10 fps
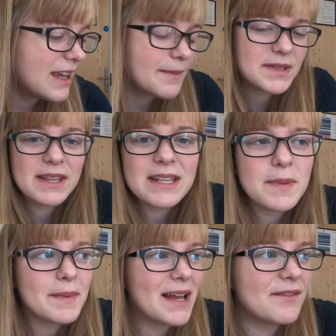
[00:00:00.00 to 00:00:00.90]
Yeah, so
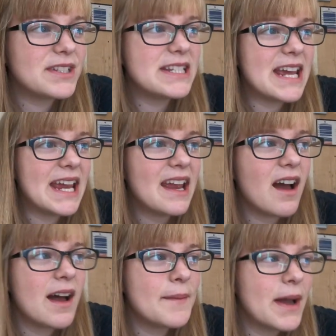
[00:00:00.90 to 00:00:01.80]
that's my plan for today.
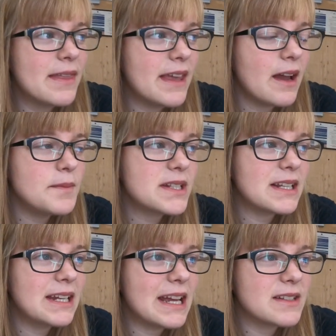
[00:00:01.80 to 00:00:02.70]
Um, I think I'm
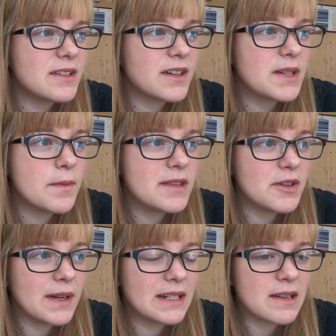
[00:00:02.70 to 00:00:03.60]
just going to get started with
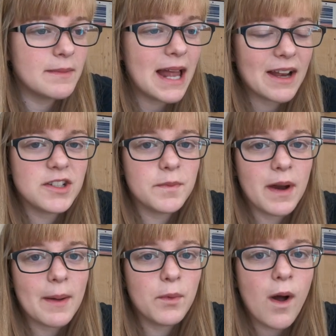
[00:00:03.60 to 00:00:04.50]
doing some lecture
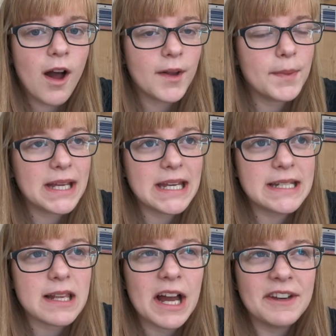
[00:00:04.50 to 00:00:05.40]
prep work
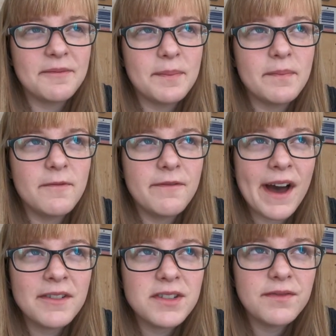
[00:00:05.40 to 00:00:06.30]
because I've
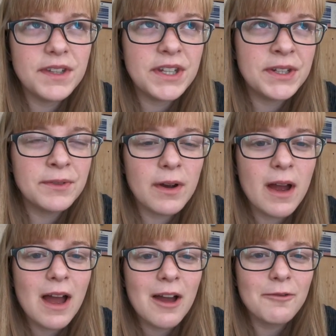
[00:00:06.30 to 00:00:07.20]
found a few
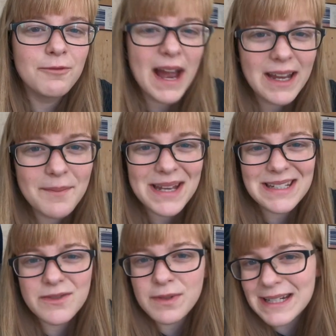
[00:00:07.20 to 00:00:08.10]

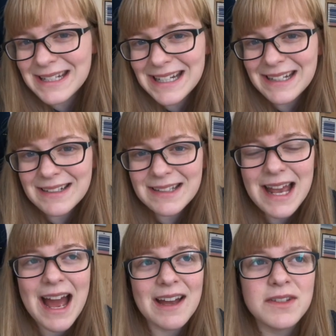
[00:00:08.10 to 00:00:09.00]
recommended
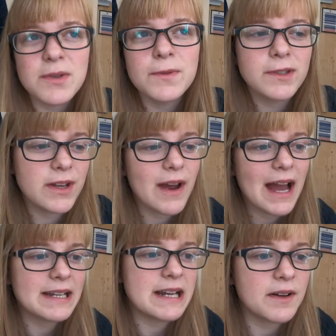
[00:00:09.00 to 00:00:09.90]
readings and also
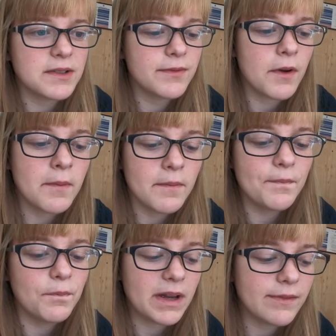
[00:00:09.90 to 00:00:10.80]
handouts
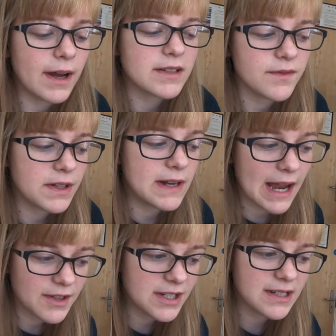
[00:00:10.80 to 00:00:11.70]
from my first few
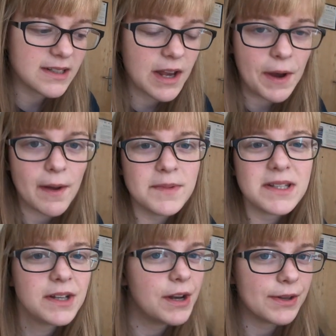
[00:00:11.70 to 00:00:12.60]
lectures. So I'm
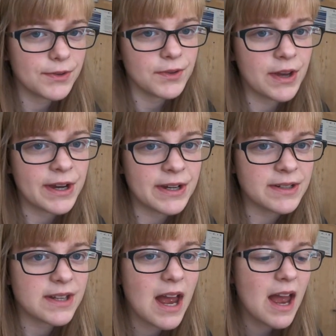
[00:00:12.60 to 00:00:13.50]
just going to look through
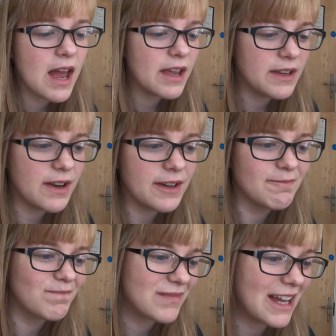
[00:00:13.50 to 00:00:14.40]
those, you
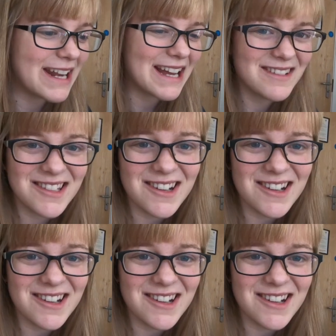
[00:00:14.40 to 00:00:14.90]
know, get a head